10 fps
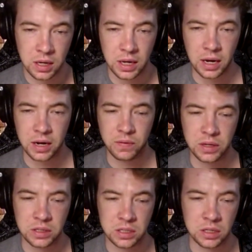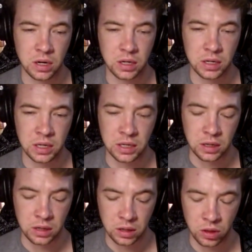and kind of get stuck
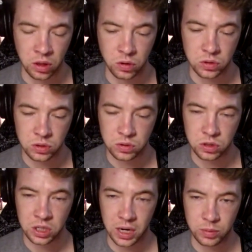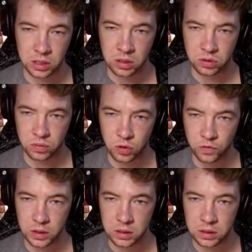in those shapes and those
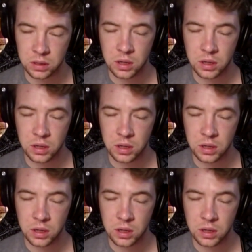movements.